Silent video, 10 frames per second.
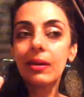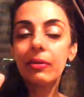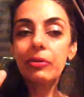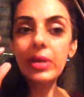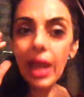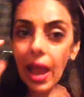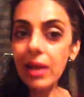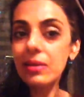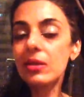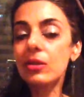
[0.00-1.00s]

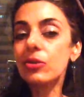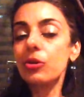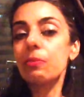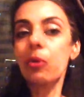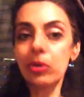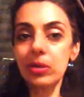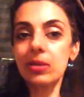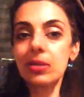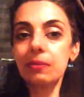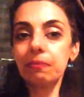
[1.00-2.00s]
react is so important.